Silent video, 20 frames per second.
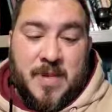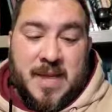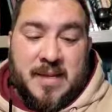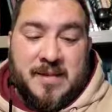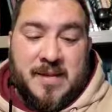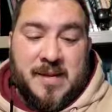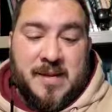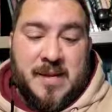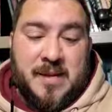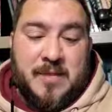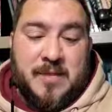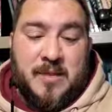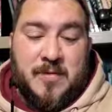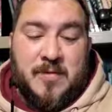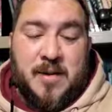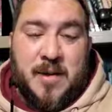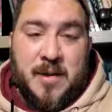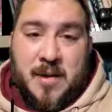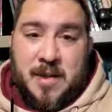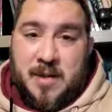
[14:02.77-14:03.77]
basically
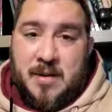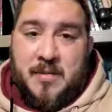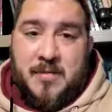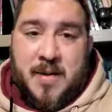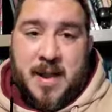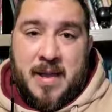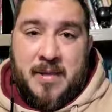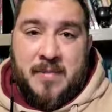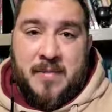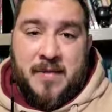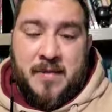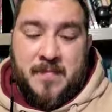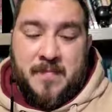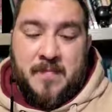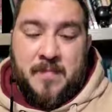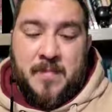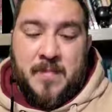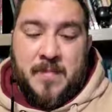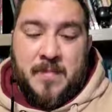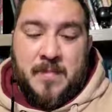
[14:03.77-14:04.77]
doing in a round,
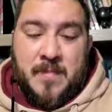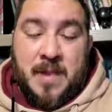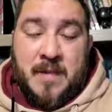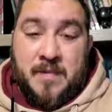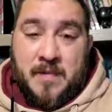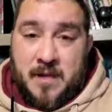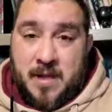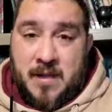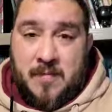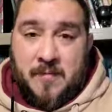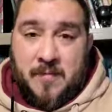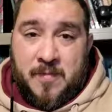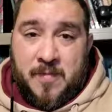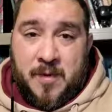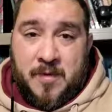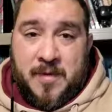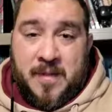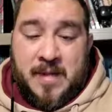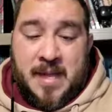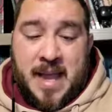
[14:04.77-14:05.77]
if you hit with
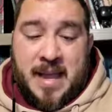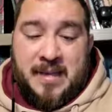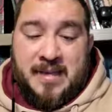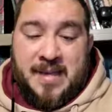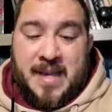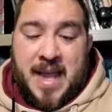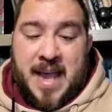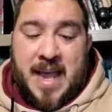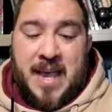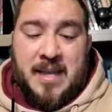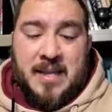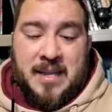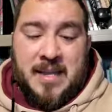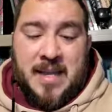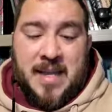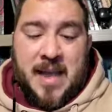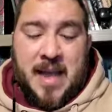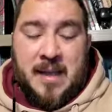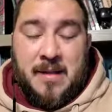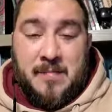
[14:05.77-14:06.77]
both attacks,
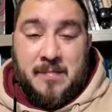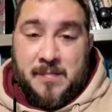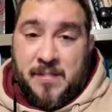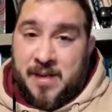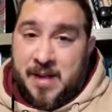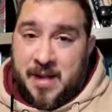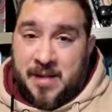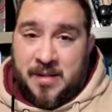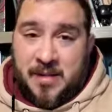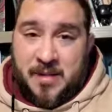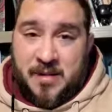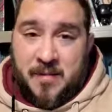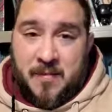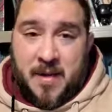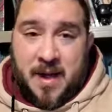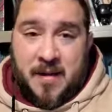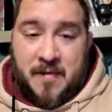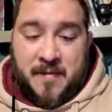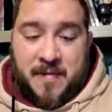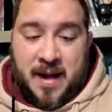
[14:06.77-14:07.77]
8d8 plus your
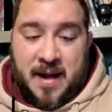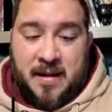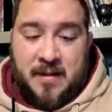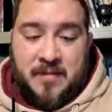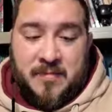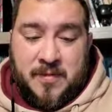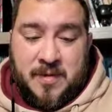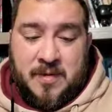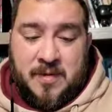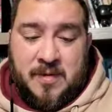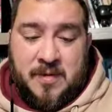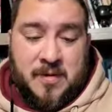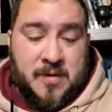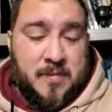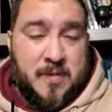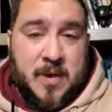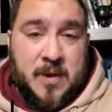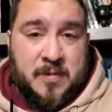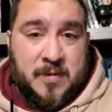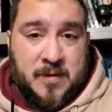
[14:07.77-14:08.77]
modifiers, which
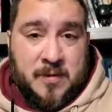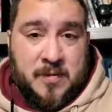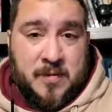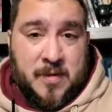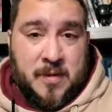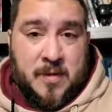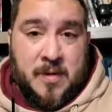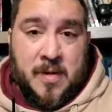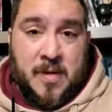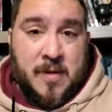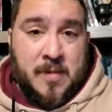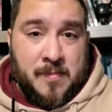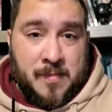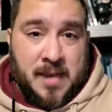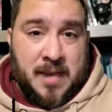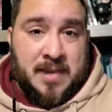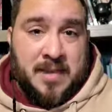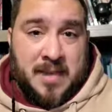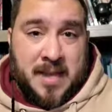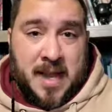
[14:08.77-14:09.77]
could be up to a uh,
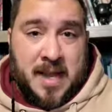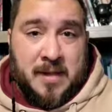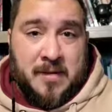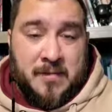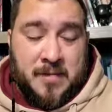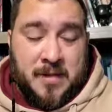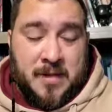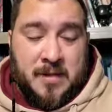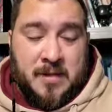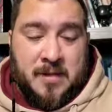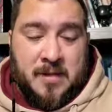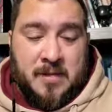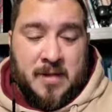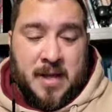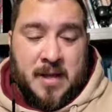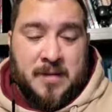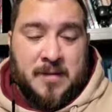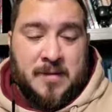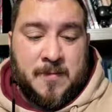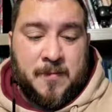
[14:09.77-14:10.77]
plus 10 with the two
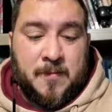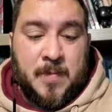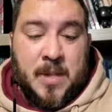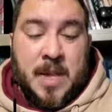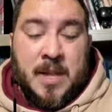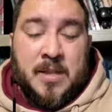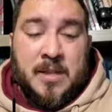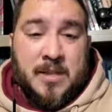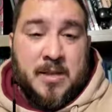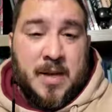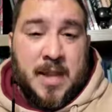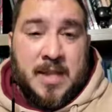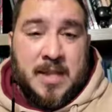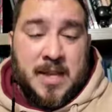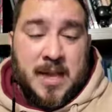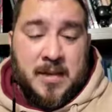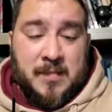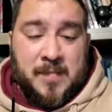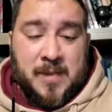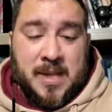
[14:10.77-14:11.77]
hits. So
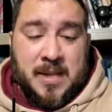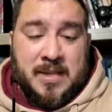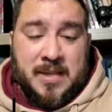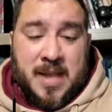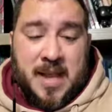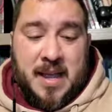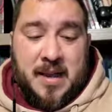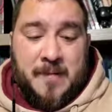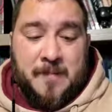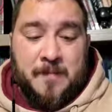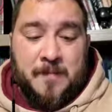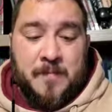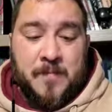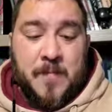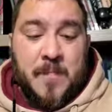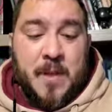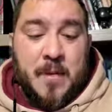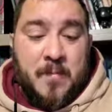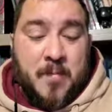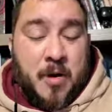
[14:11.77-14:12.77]
8d8 plus 10
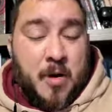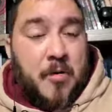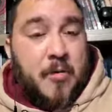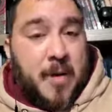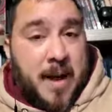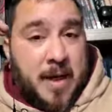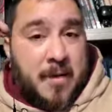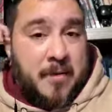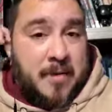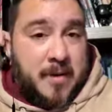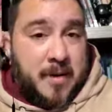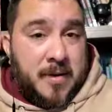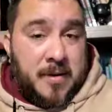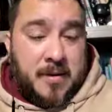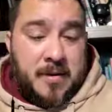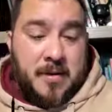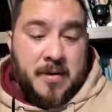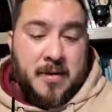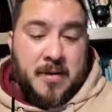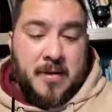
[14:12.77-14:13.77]
per round
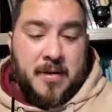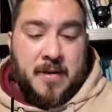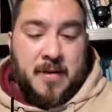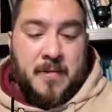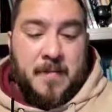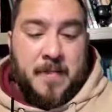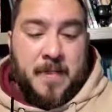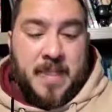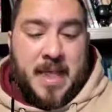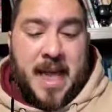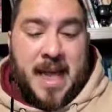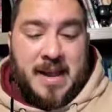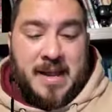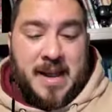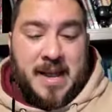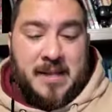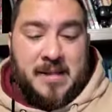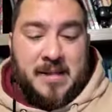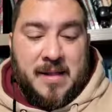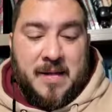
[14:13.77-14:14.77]
at
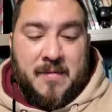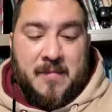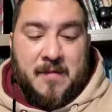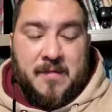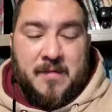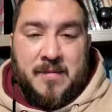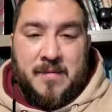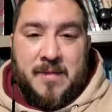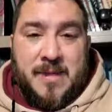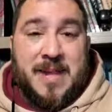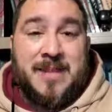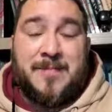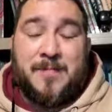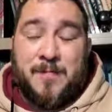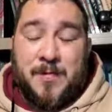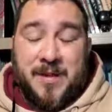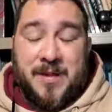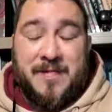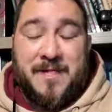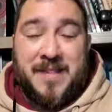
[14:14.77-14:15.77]
ninth level. That's
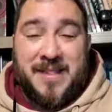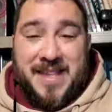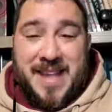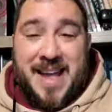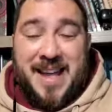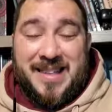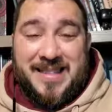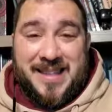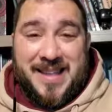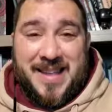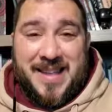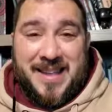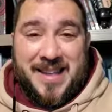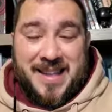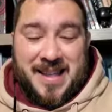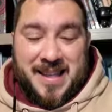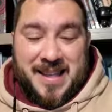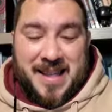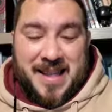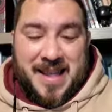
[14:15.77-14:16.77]
pretty fantastic.
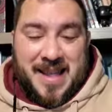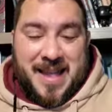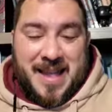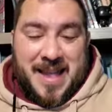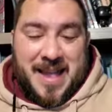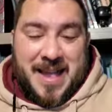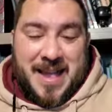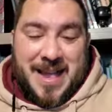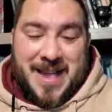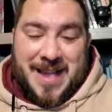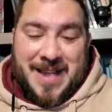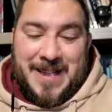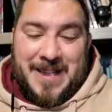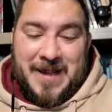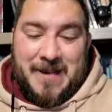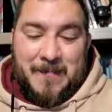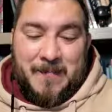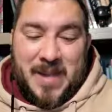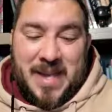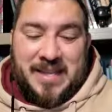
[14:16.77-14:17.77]

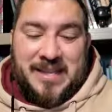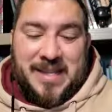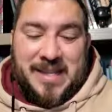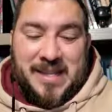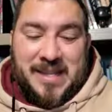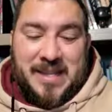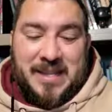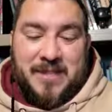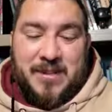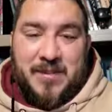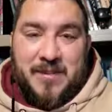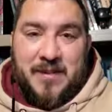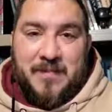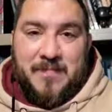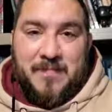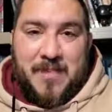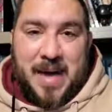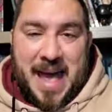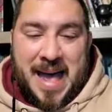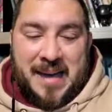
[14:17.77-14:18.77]
You're basically
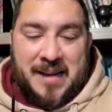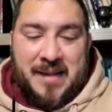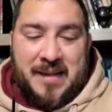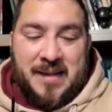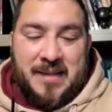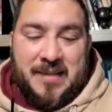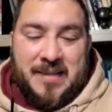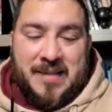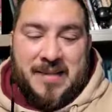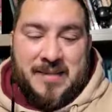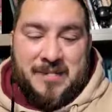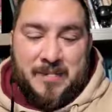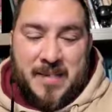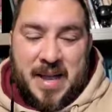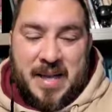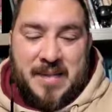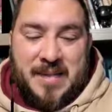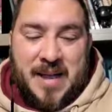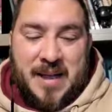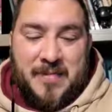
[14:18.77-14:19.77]
doing paladin
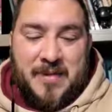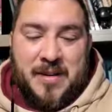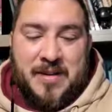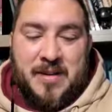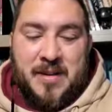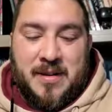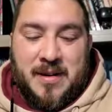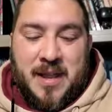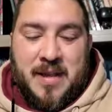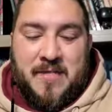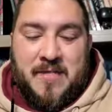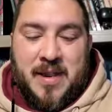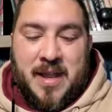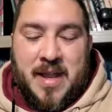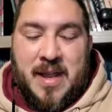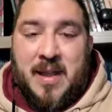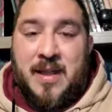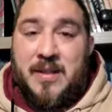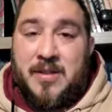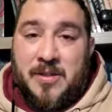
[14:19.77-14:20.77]
smite damage on every
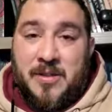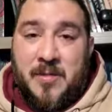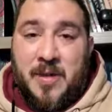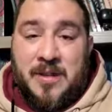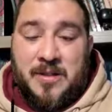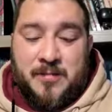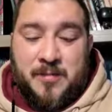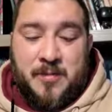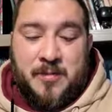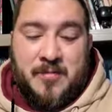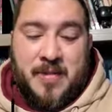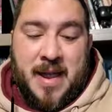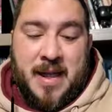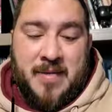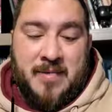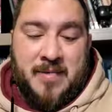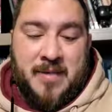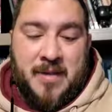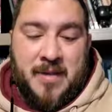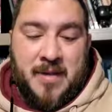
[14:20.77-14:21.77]
hit, twice per
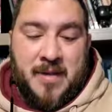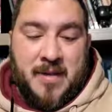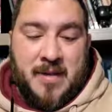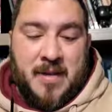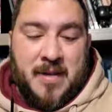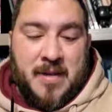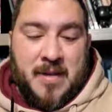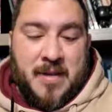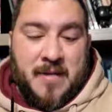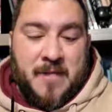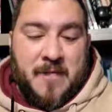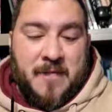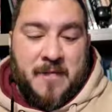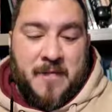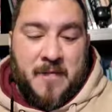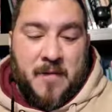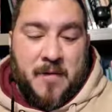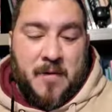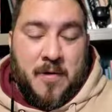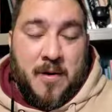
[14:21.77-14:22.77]
round,
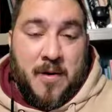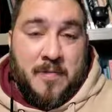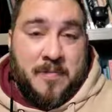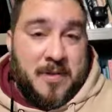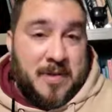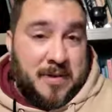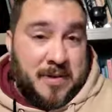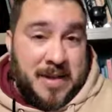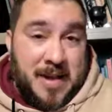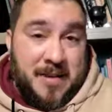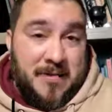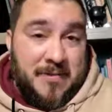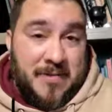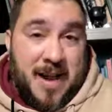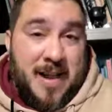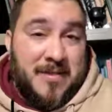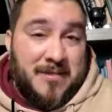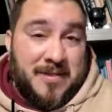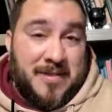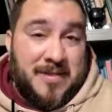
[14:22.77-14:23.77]
for up to 10
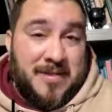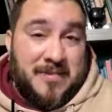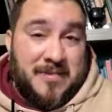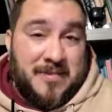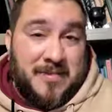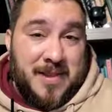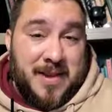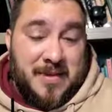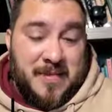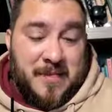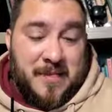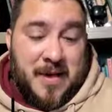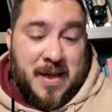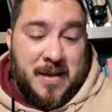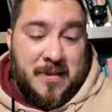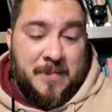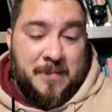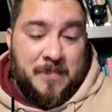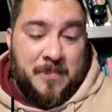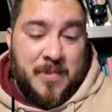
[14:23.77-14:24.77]
rounds in a
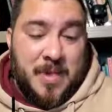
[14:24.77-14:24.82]
fight,